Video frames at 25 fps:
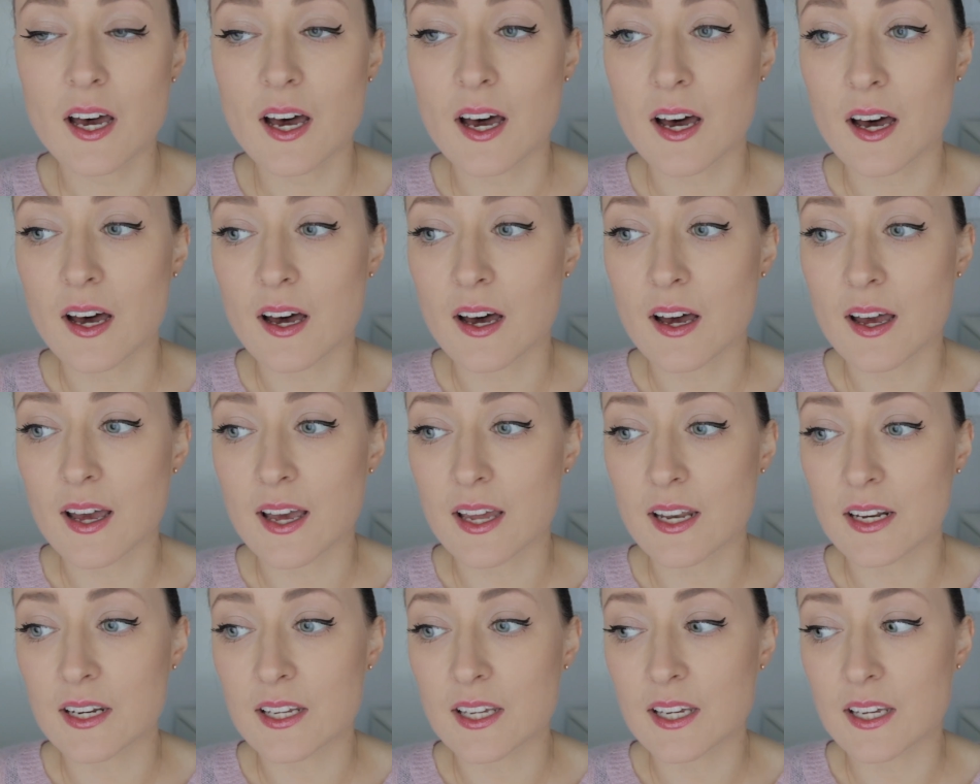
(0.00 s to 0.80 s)
Uh,
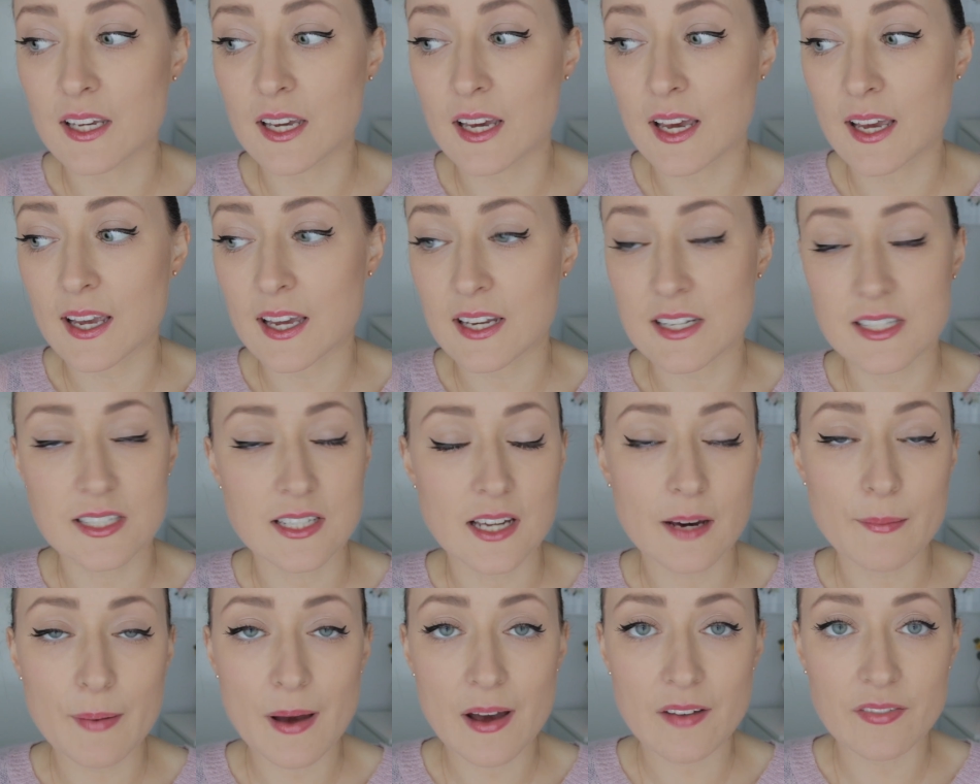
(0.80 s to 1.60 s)
and he ended
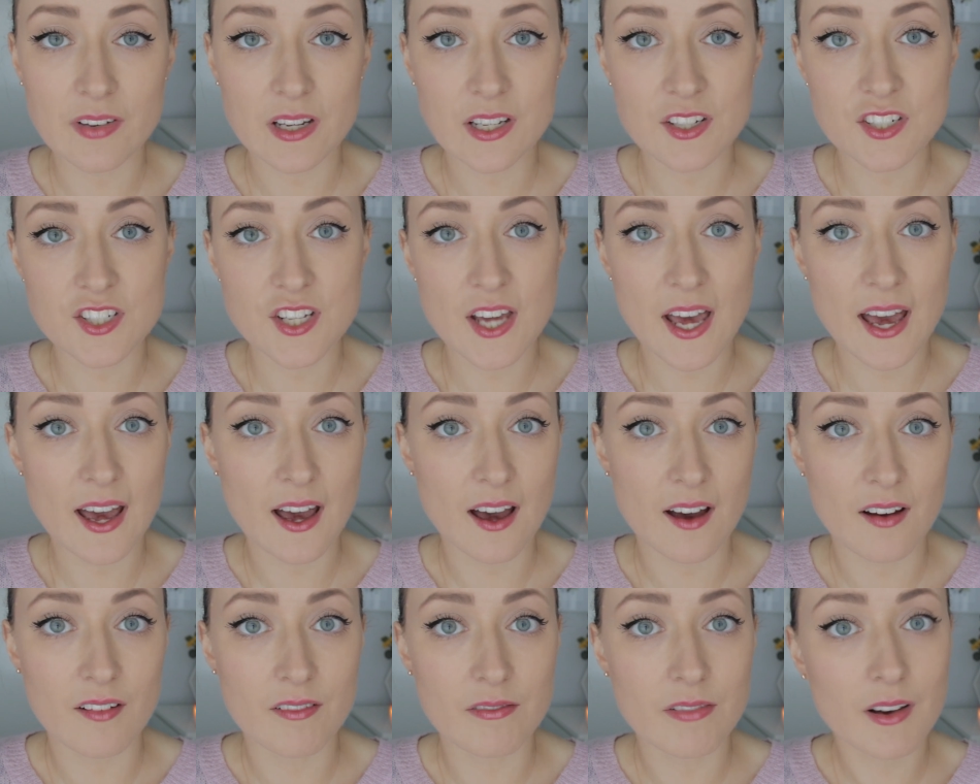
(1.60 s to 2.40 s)
up having to
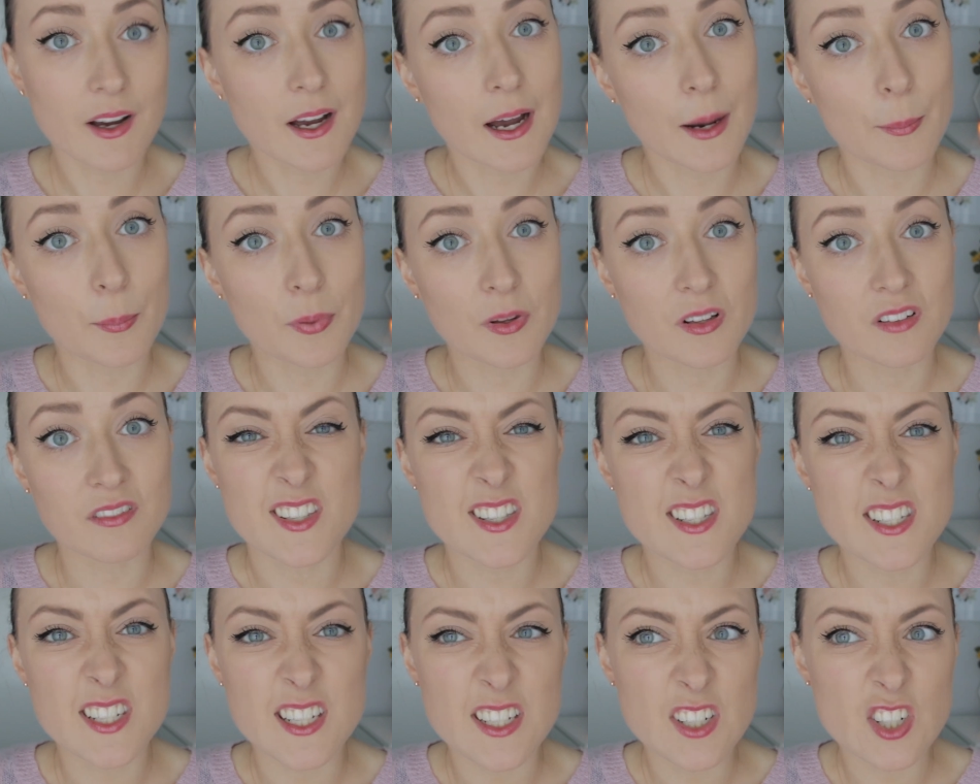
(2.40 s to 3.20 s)
have a couple
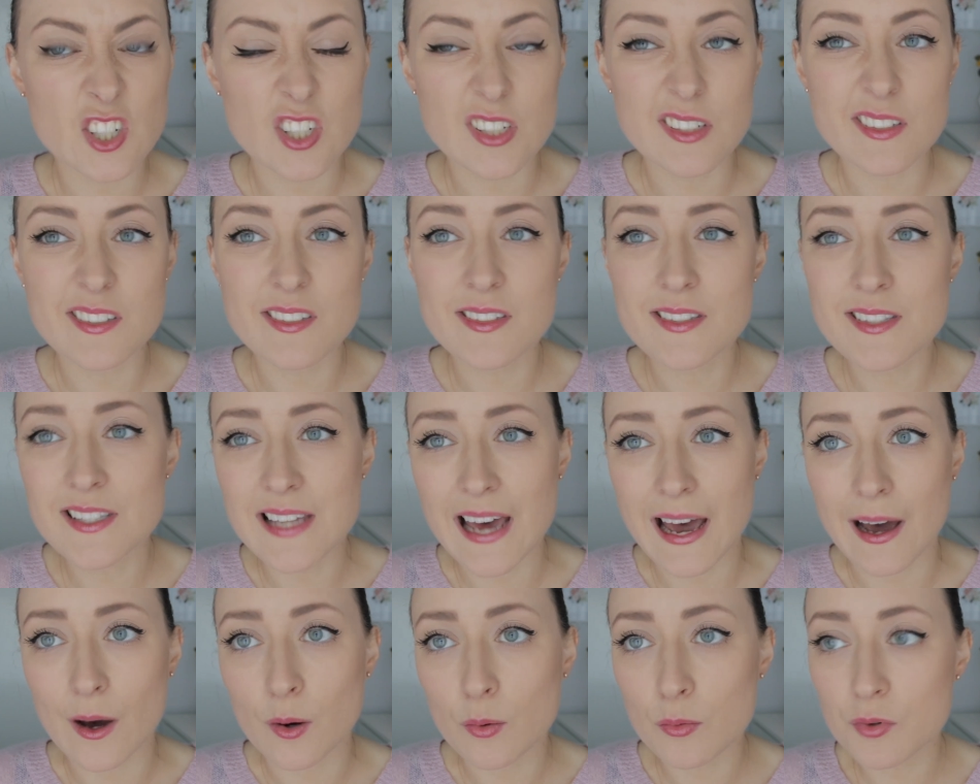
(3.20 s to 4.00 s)
of stitches,
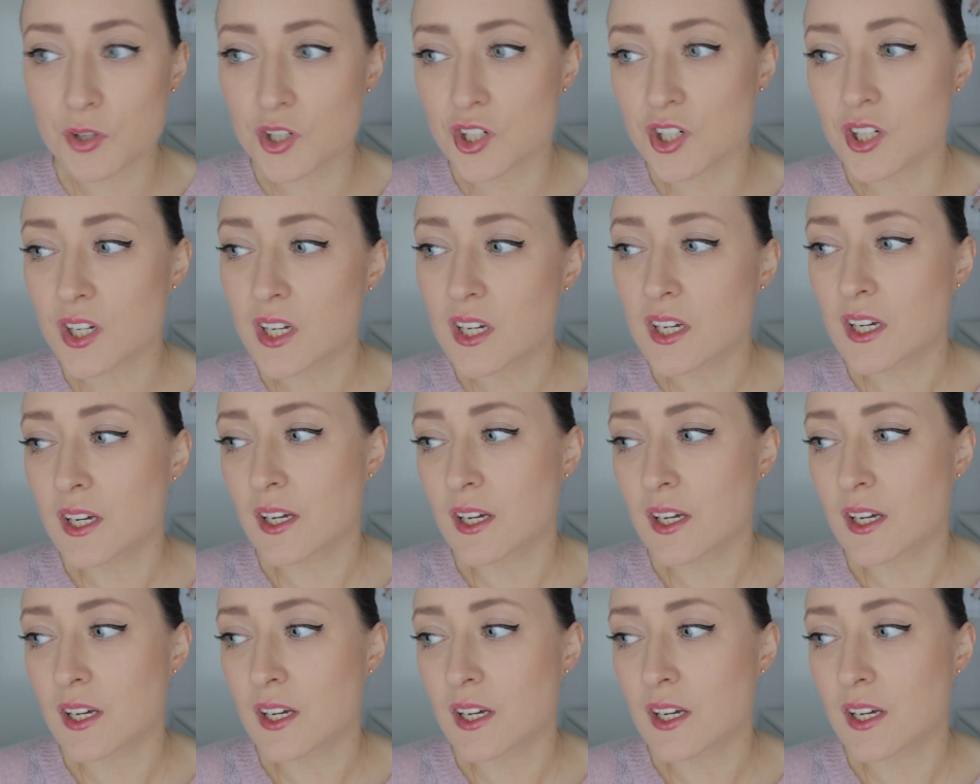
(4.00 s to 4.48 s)
ouch.